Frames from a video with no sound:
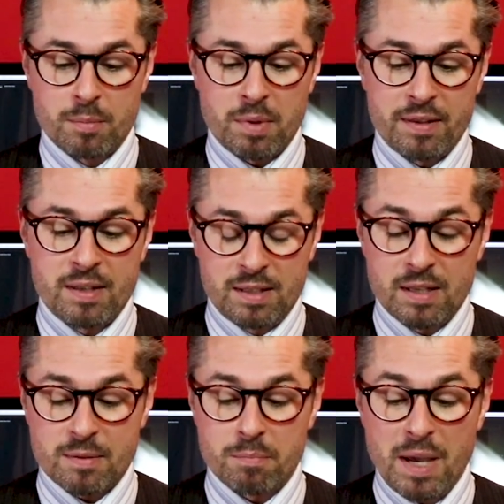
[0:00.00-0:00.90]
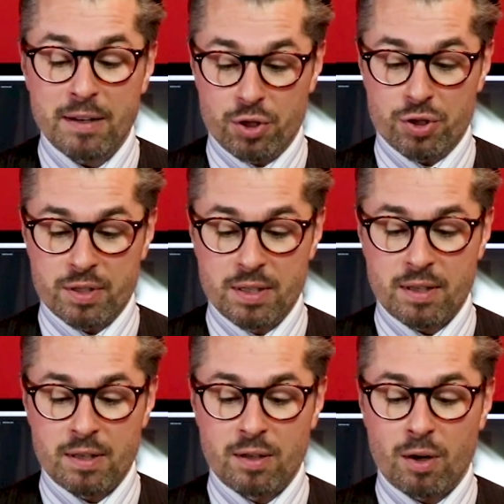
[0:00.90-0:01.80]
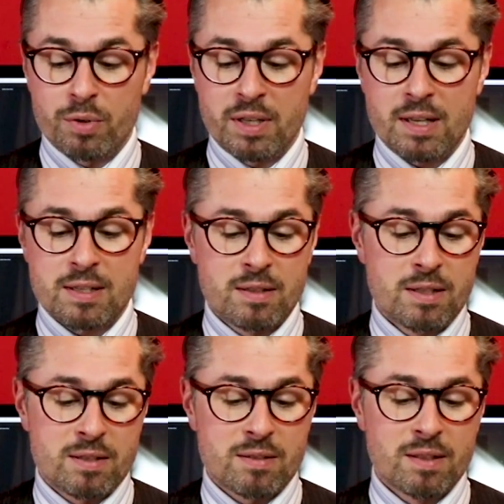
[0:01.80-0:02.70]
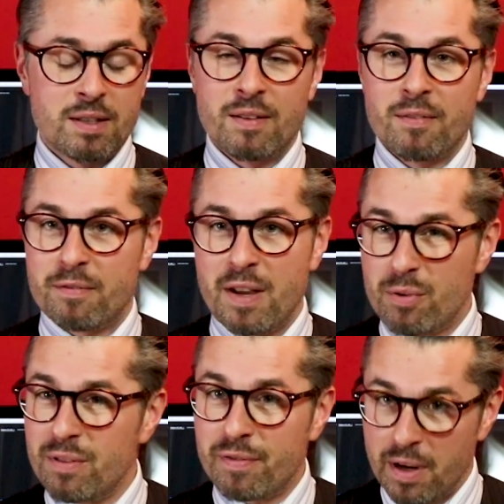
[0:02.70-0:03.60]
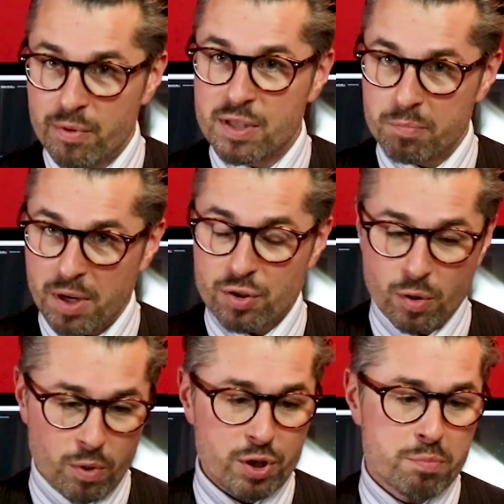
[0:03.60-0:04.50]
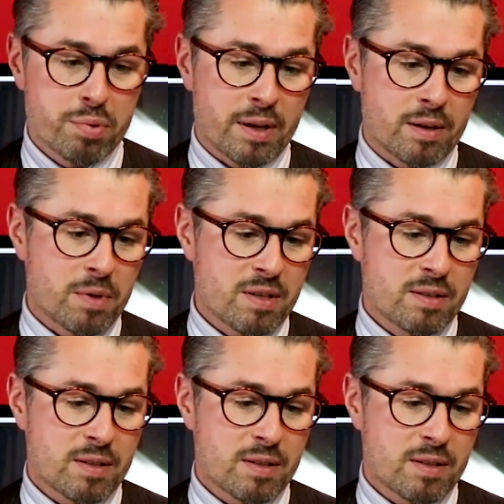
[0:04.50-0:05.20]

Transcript: But he has managed this, and now he has his very, very special watch brand, I must